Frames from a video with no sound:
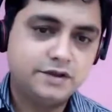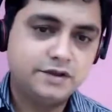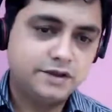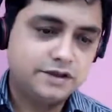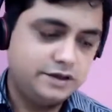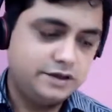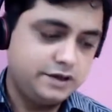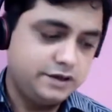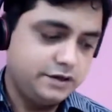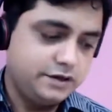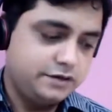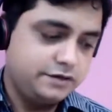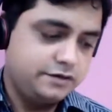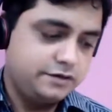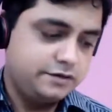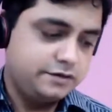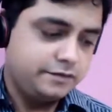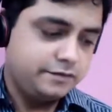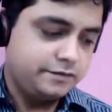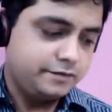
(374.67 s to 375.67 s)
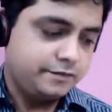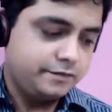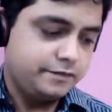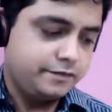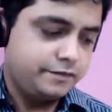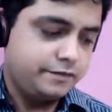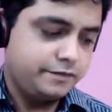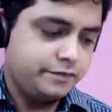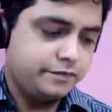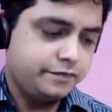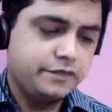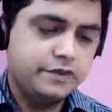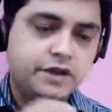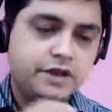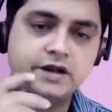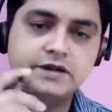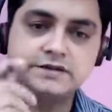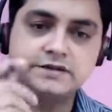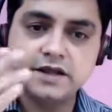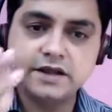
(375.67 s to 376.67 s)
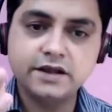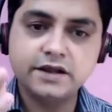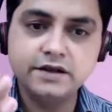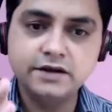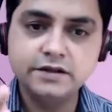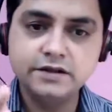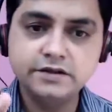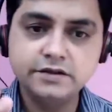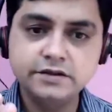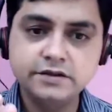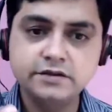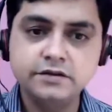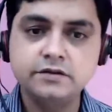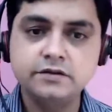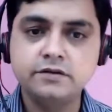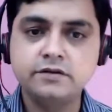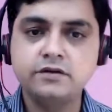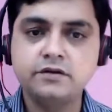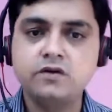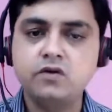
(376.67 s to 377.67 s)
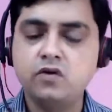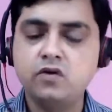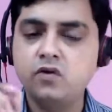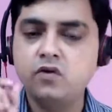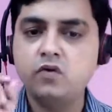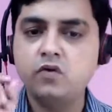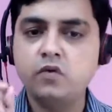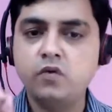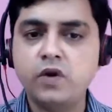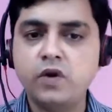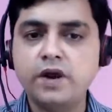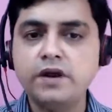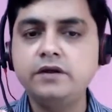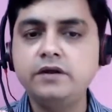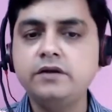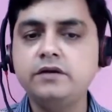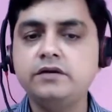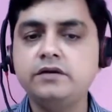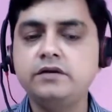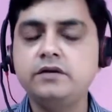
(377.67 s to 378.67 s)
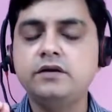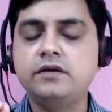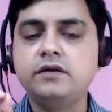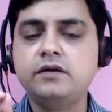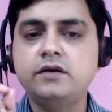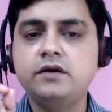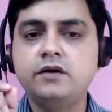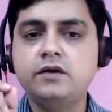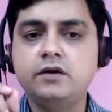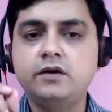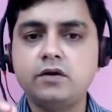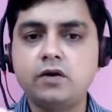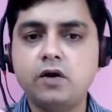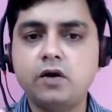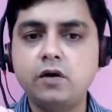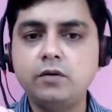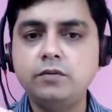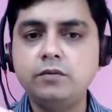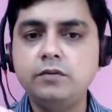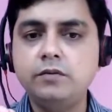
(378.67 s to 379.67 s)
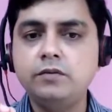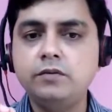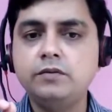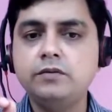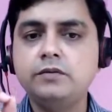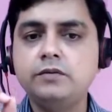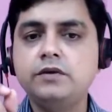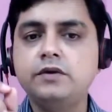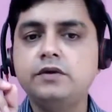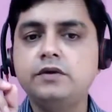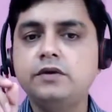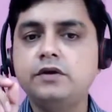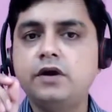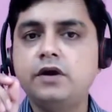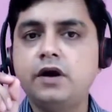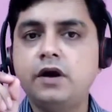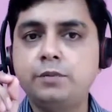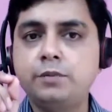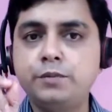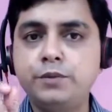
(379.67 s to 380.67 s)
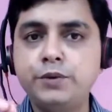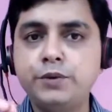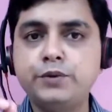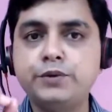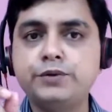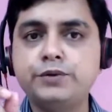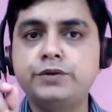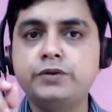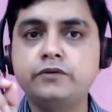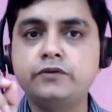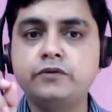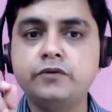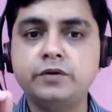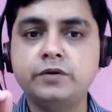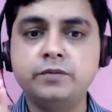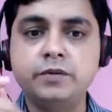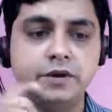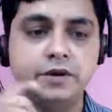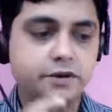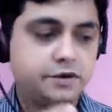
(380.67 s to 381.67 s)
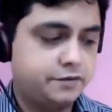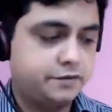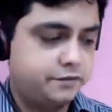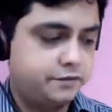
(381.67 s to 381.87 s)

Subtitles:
right? And second is when Rob abused you verbally.